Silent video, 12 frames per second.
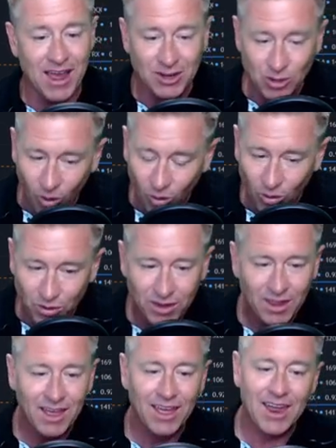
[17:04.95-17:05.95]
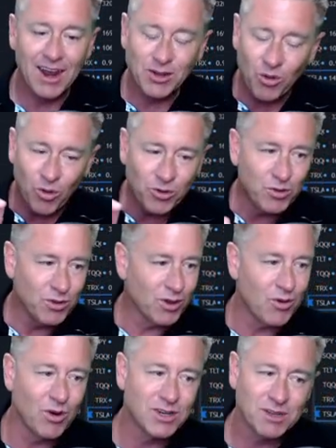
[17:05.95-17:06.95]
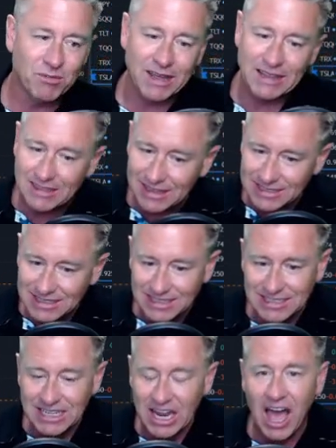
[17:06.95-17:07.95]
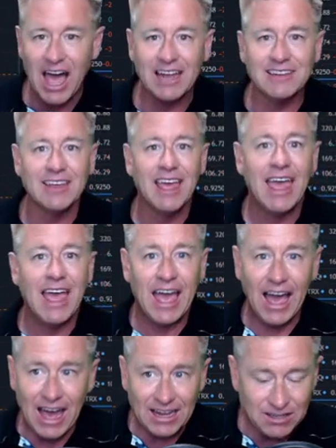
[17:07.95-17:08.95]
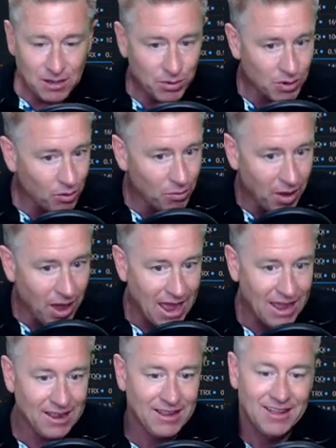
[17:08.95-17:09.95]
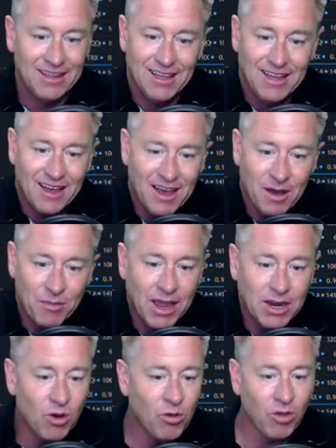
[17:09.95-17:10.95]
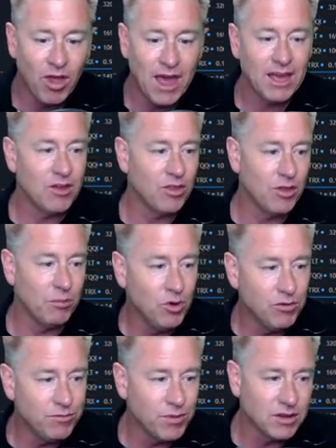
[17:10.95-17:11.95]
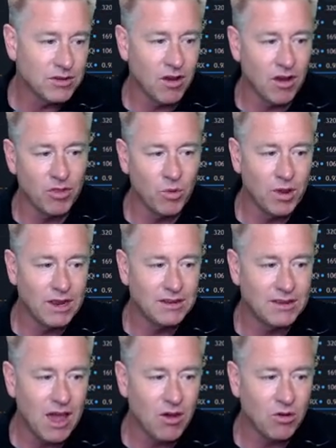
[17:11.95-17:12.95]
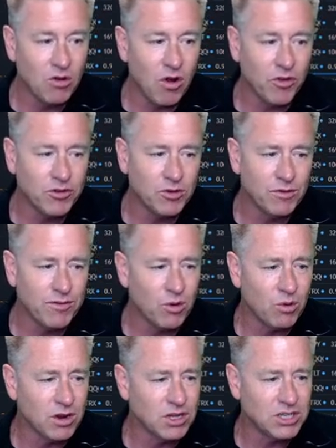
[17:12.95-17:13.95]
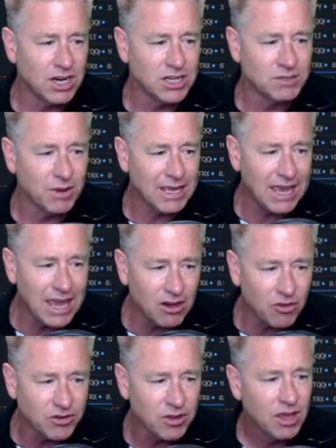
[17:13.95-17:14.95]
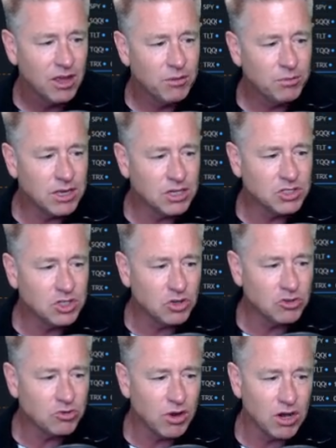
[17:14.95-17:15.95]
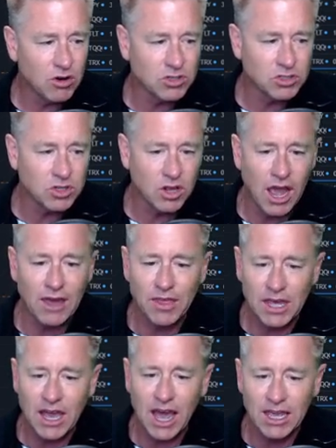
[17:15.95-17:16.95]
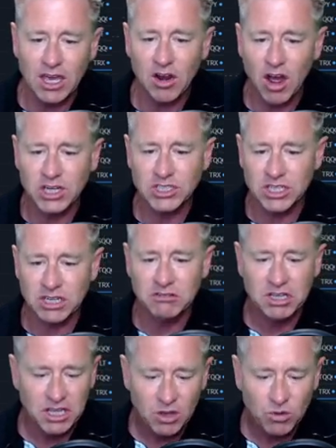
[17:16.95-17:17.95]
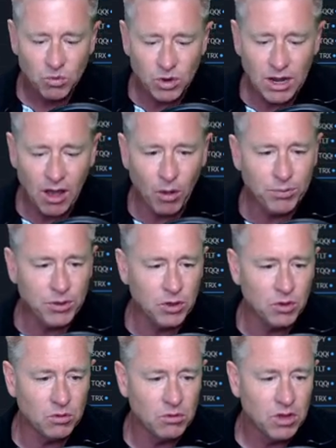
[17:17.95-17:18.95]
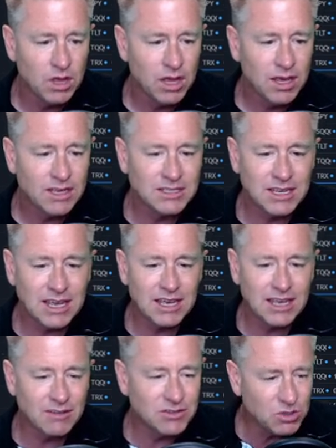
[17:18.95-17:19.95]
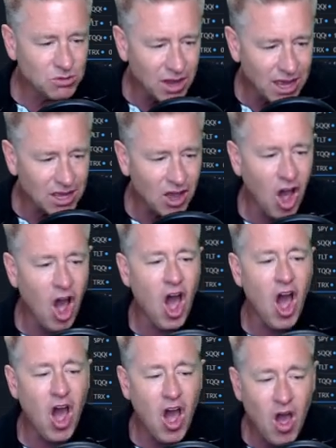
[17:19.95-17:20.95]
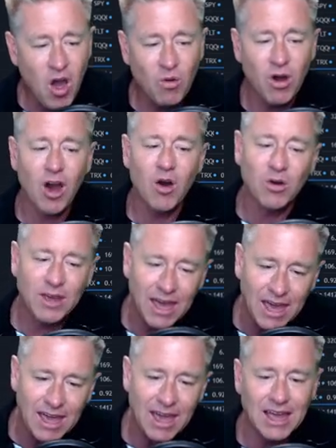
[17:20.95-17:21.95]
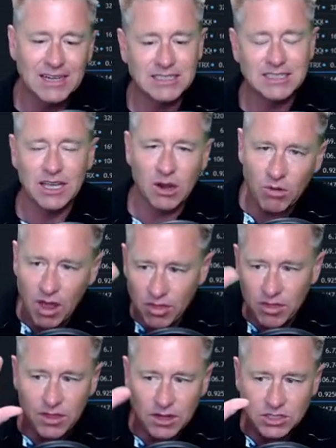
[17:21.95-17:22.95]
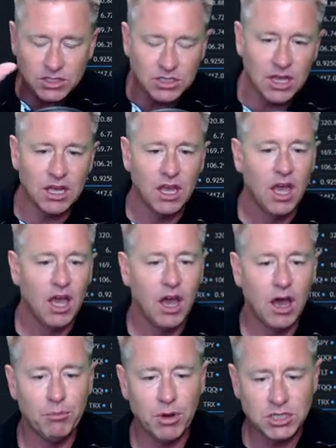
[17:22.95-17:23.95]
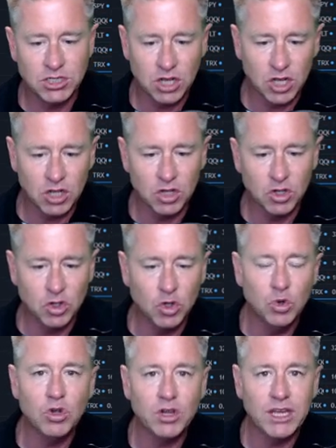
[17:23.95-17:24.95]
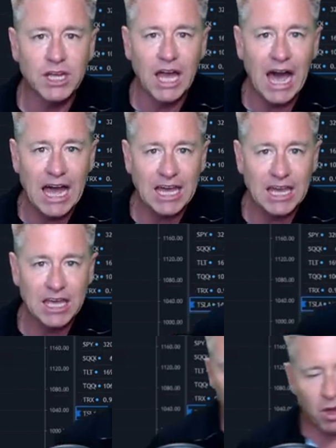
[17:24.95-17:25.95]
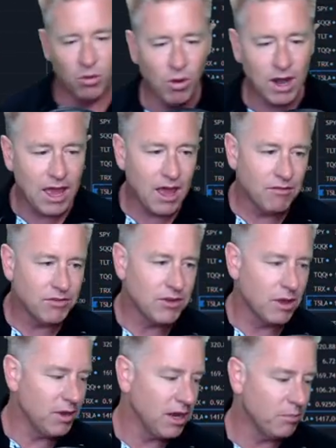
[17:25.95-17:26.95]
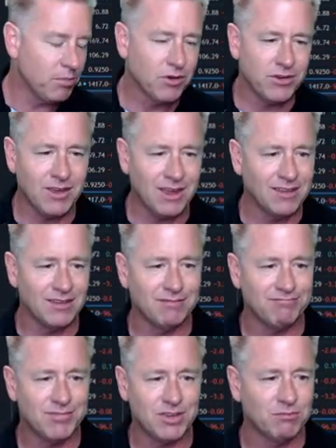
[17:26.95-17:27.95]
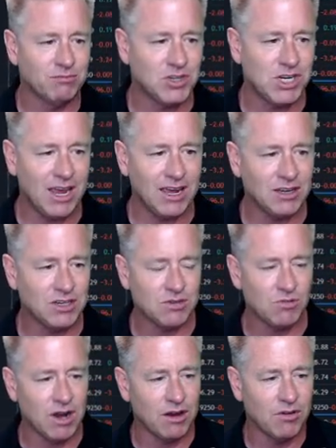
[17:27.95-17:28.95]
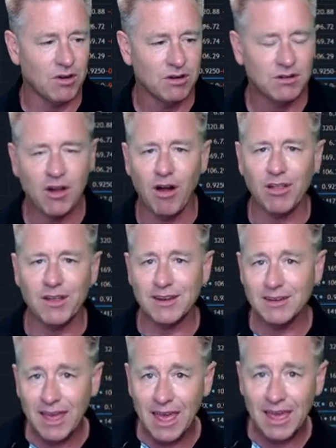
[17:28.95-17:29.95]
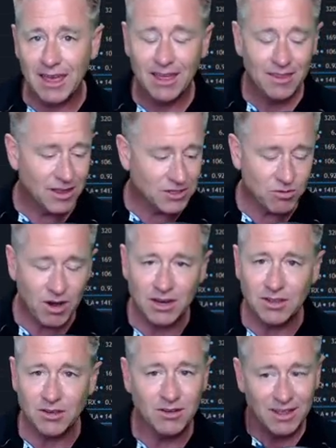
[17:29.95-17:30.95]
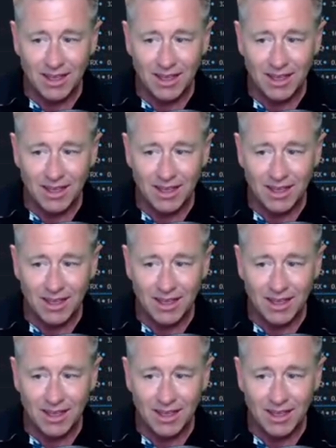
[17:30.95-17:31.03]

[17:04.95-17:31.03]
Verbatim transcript: I told, and I told you in the course, I'm like, this is not a typical buy. Um, I don't like the movement on the way down. Also, if I were to change my candles, because new traders, I think Heikin-Ashi would help you because it gives you like, oh, okay, I see it, rather than just like a bunch of googly gawk. But whatevs, I made a percent and some change, whatever. Call it a day. That's what I do.